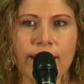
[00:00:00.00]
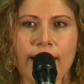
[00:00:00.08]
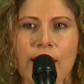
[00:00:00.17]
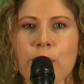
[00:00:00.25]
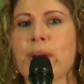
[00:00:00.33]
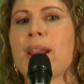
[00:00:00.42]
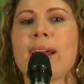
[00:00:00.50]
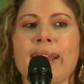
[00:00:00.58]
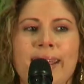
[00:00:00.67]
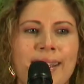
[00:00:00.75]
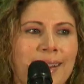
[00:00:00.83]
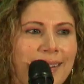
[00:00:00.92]
And when
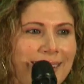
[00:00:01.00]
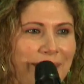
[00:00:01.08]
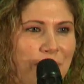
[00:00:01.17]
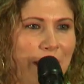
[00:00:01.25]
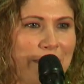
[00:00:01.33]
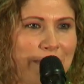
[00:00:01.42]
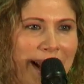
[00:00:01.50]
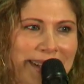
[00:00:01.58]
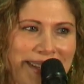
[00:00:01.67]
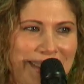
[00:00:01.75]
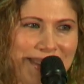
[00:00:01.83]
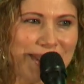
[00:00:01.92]
I went back
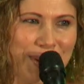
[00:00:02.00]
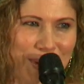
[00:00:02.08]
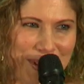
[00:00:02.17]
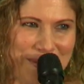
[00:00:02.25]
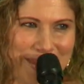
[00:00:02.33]
to the school of